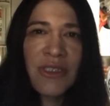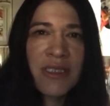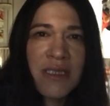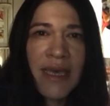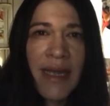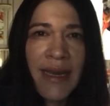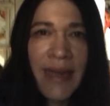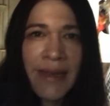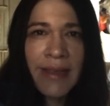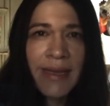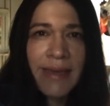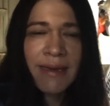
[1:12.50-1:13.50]
just
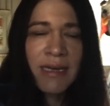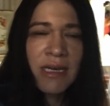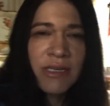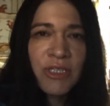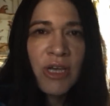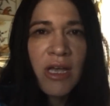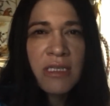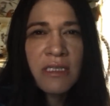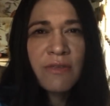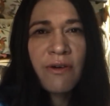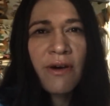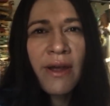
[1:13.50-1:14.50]
getting like
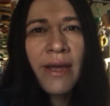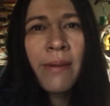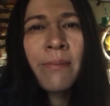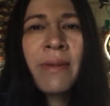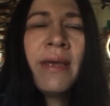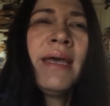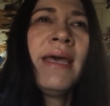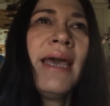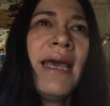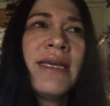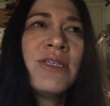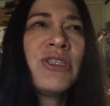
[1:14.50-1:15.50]
shots for him
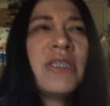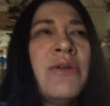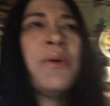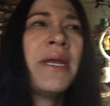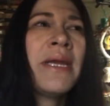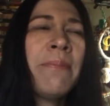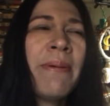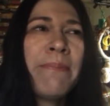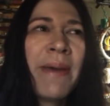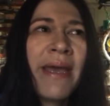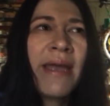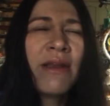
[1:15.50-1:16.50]
and she already
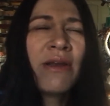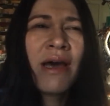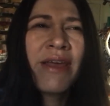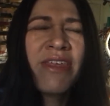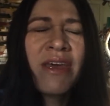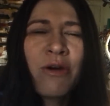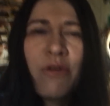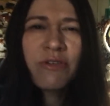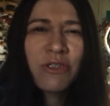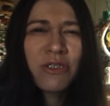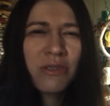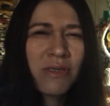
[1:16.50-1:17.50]
paid I think
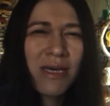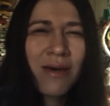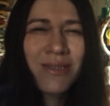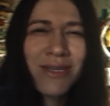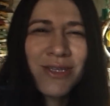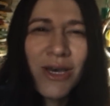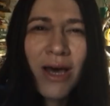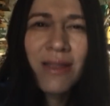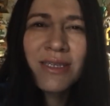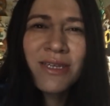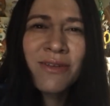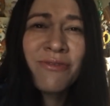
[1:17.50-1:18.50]
over
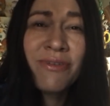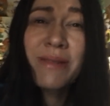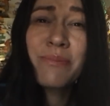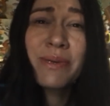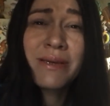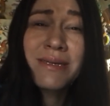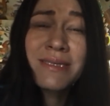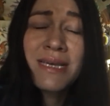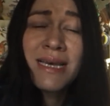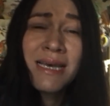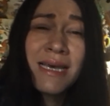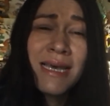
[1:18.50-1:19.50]
$2,000 on vet bills.
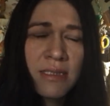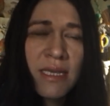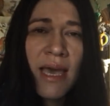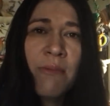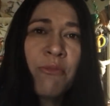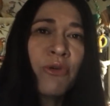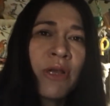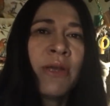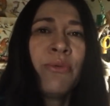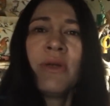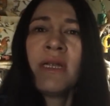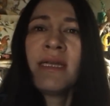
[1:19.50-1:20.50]
Sam
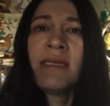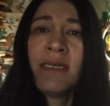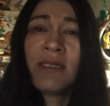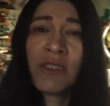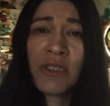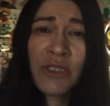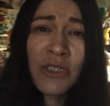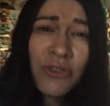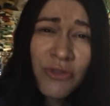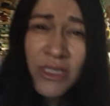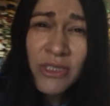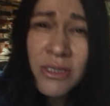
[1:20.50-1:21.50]
really really needs
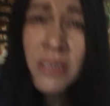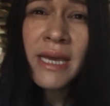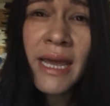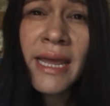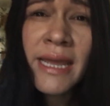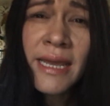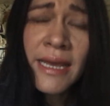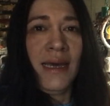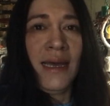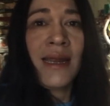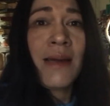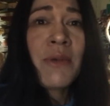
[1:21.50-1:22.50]
surgery today
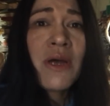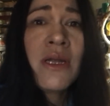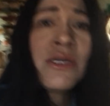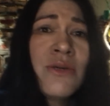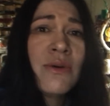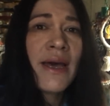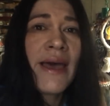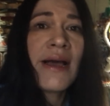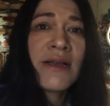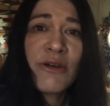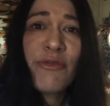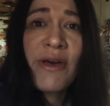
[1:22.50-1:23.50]
and I'm gonna do an
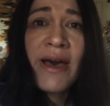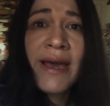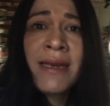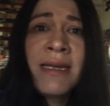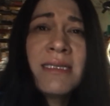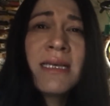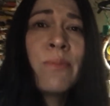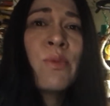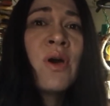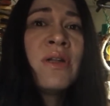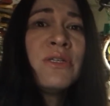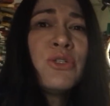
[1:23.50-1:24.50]
act of kindness. I'm
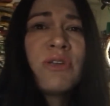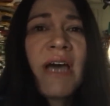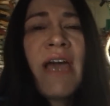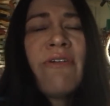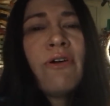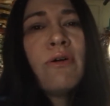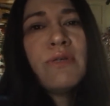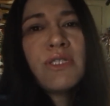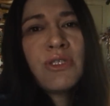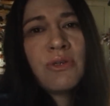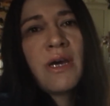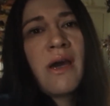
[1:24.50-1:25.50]
gonna drive over
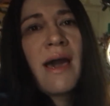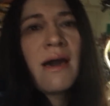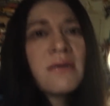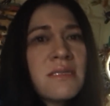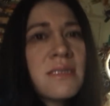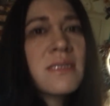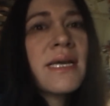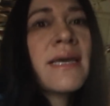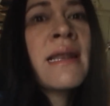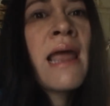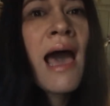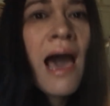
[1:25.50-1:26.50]
to her house. It's
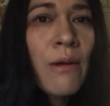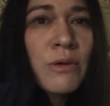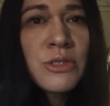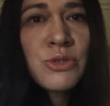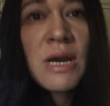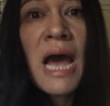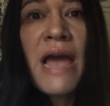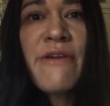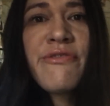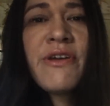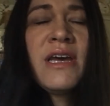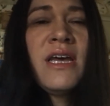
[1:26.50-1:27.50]
like an hour
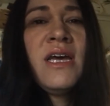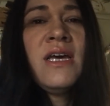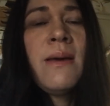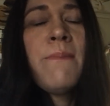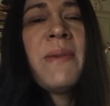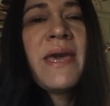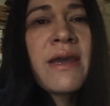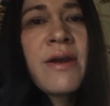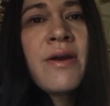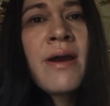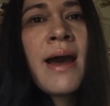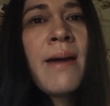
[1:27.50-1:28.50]
drive pick
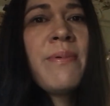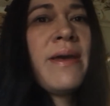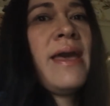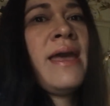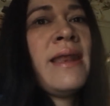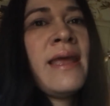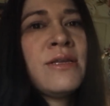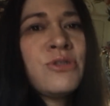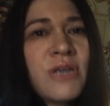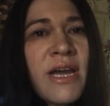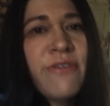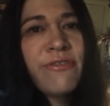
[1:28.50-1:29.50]
her up and then
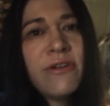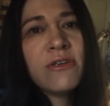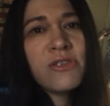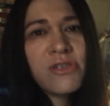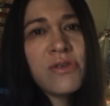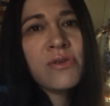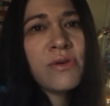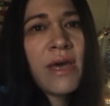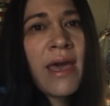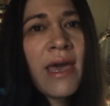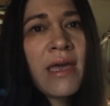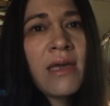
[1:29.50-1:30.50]
drive her to
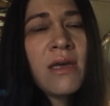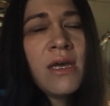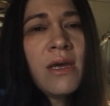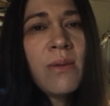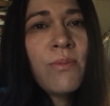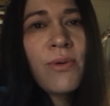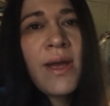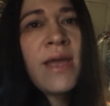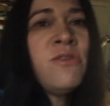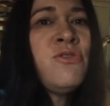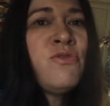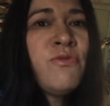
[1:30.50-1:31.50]
a
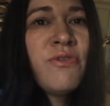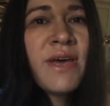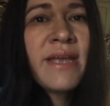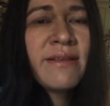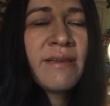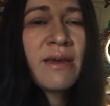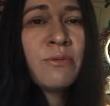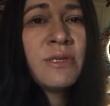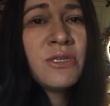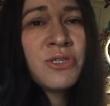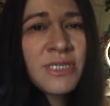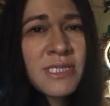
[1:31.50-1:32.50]
brand new vet that
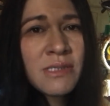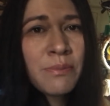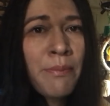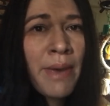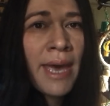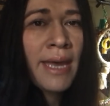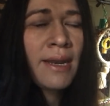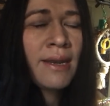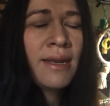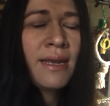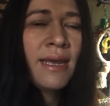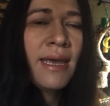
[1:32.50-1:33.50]
we just met
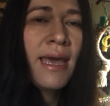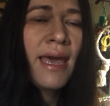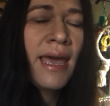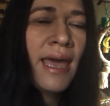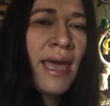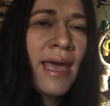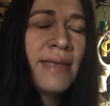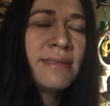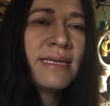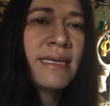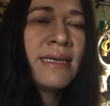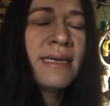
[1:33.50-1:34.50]

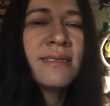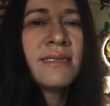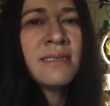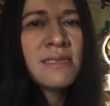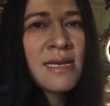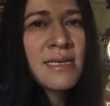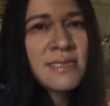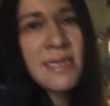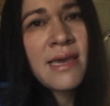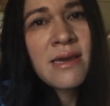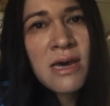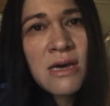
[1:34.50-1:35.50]
and he is in San
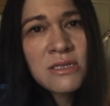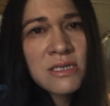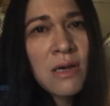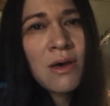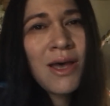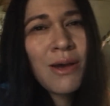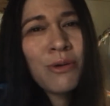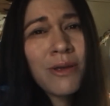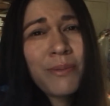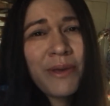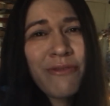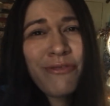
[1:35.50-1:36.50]
Diego so it
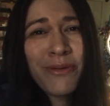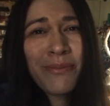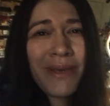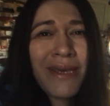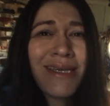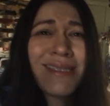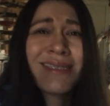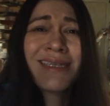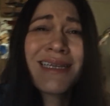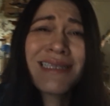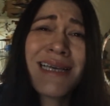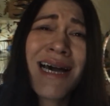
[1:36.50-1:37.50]
will be for me a
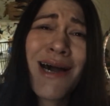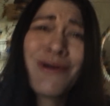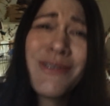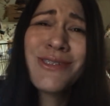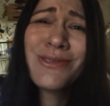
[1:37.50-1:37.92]
six hour